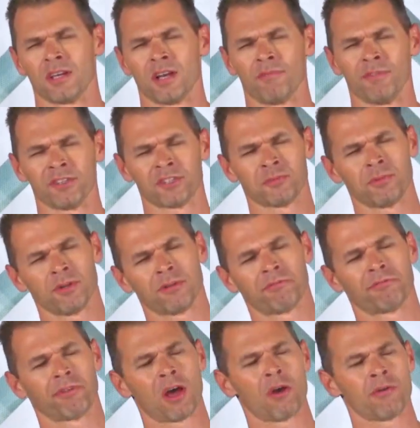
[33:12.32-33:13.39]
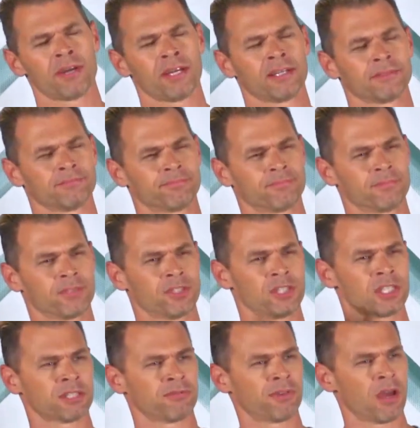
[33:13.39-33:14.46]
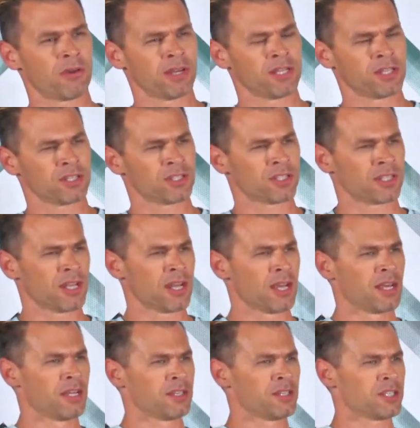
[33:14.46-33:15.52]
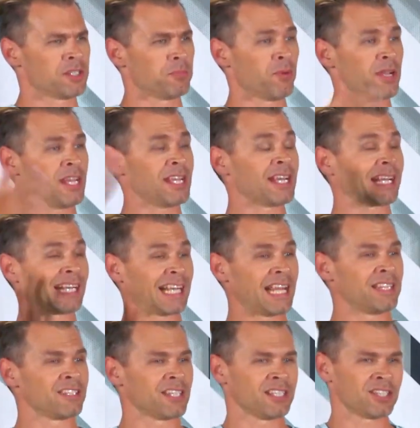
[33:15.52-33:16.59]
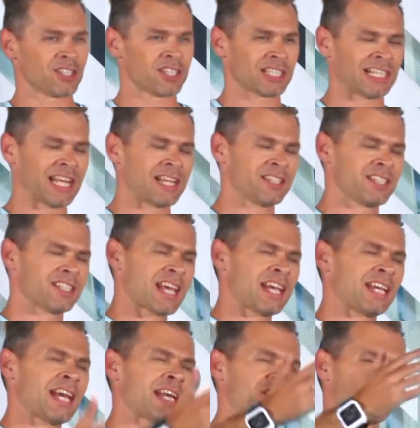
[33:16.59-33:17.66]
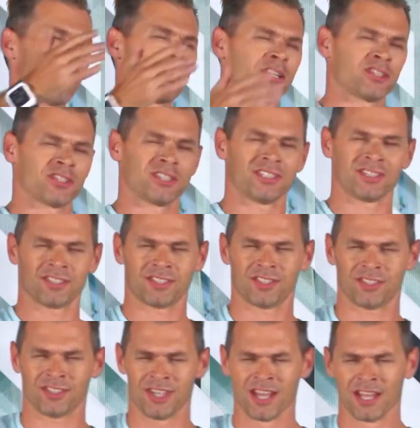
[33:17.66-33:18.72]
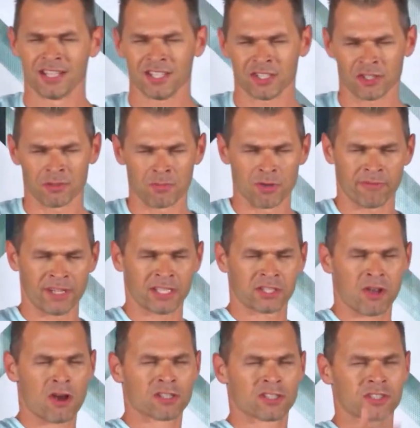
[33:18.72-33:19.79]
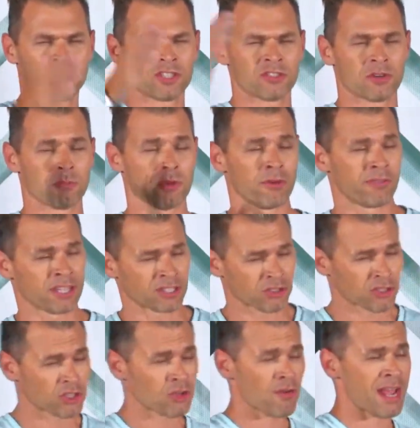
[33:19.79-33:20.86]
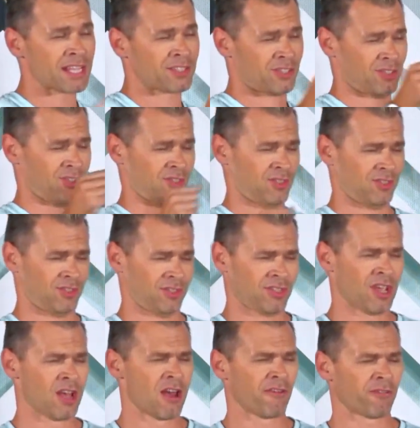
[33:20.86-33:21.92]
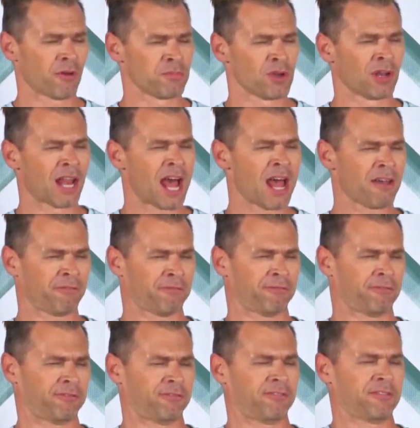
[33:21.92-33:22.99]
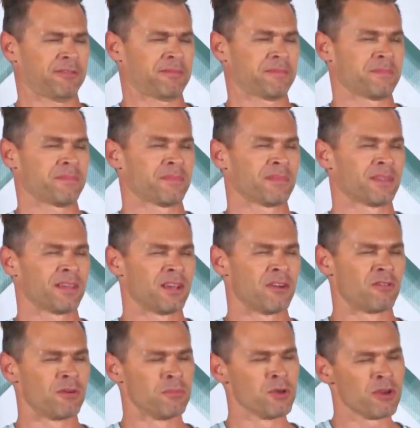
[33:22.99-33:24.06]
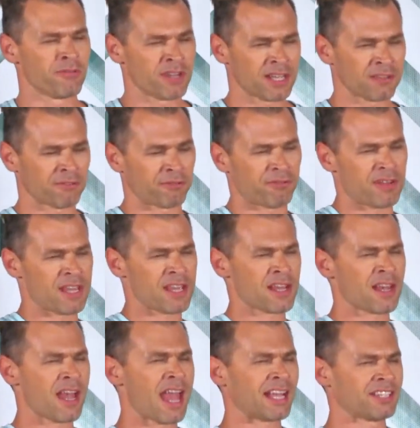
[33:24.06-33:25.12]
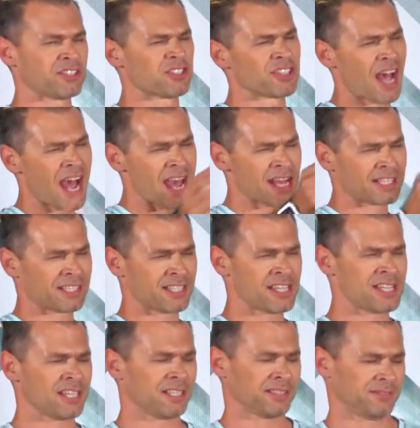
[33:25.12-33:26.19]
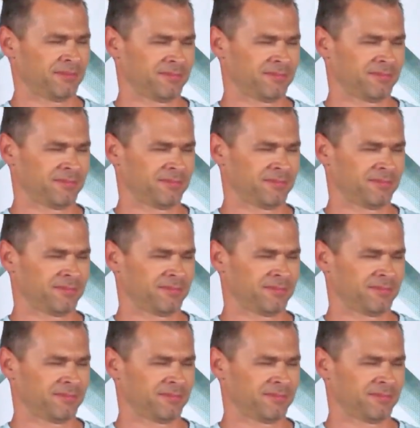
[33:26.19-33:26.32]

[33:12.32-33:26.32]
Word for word: of the Spirit flowing. It's just flowing, just, just bringing a cleansing. It's just cleansing, taking out toxins, just removing toxins, removing stress from your life, removing fear, anxiety,